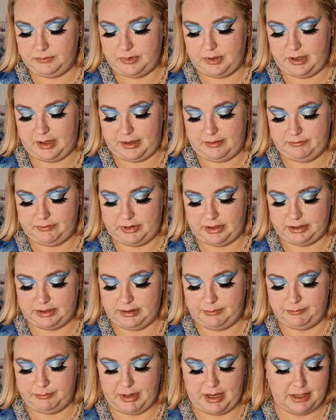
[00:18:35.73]
I have
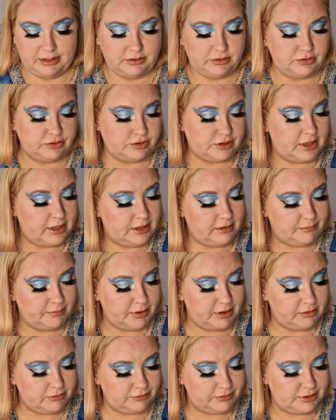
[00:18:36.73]
nothing bad to say
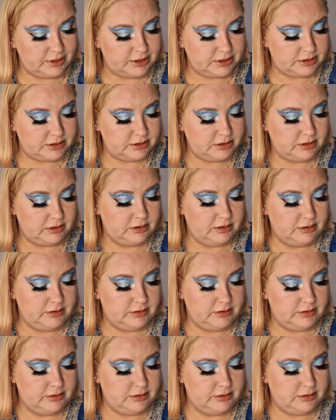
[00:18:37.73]
about this.